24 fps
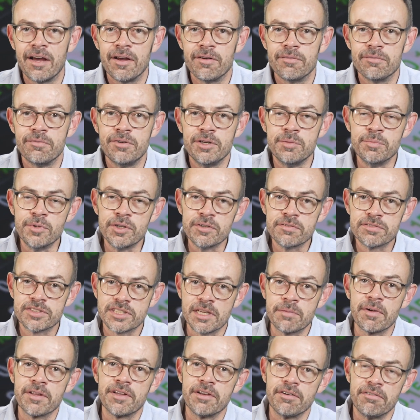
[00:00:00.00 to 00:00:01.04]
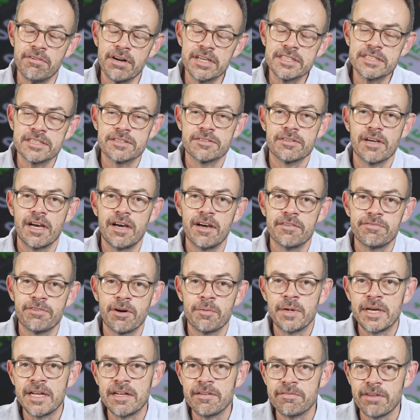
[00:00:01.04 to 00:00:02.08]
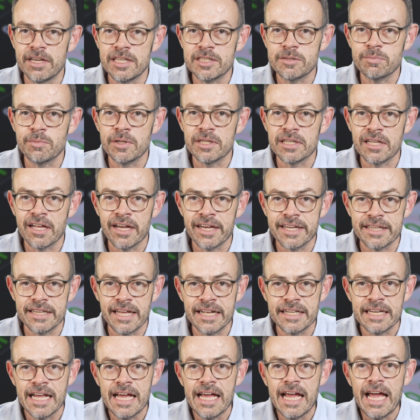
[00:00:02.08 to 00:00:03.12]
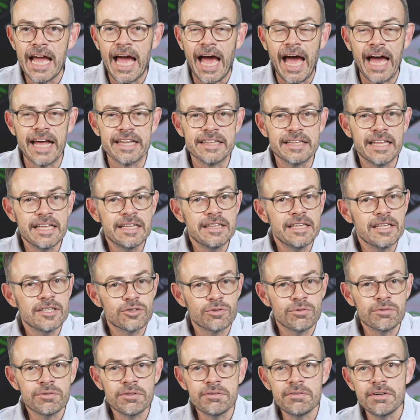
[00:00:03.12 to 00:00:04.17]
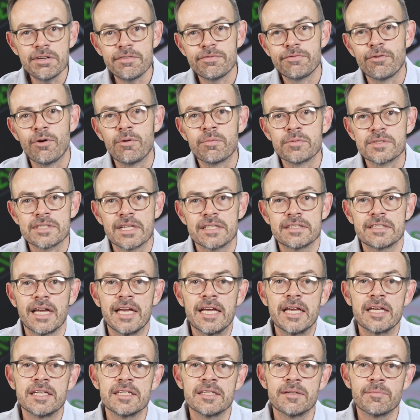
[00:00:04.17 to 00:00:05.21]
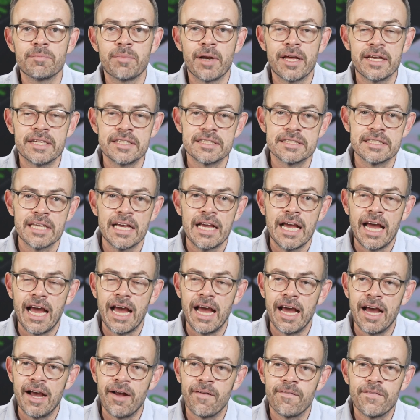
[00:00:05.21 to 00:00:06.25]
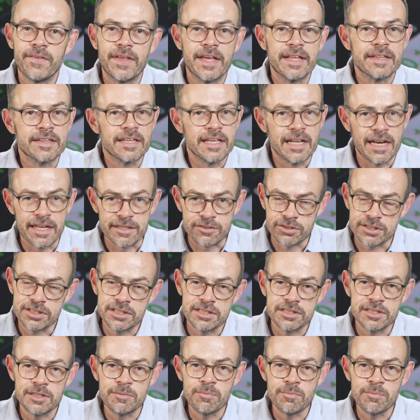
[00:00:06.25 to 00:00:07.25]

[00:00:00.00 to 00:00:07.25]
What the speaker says: remove some of the risk from an investment like that. And then there's all the reforms that are taking place in the electricity